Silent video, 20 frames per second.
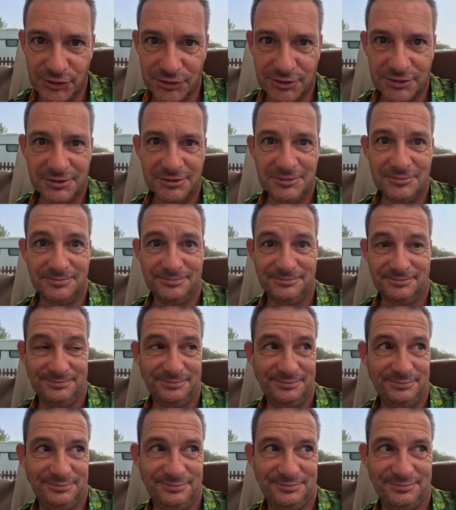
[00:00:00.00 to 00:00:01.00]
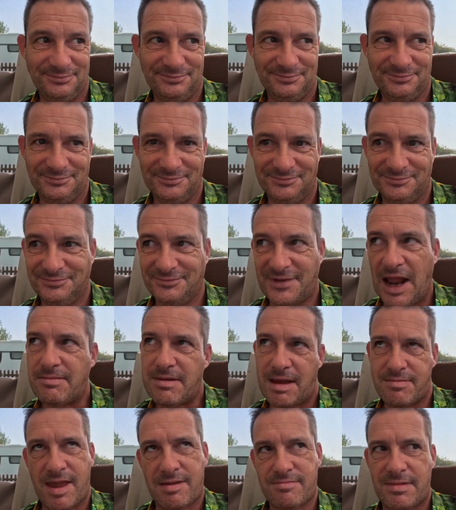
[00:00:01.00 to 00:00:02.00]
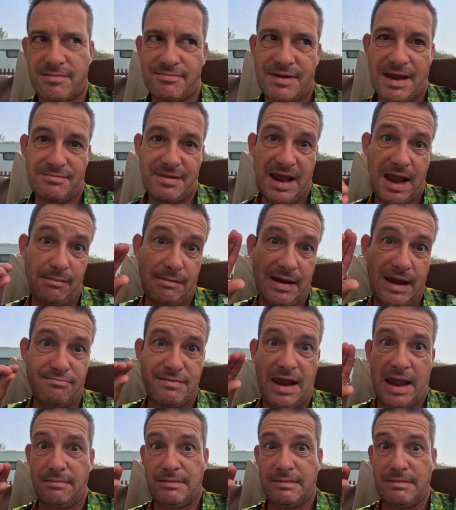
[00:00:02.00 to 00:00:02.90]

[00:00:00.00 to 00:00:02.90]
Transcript: light them every day. So I've got peppermint pine,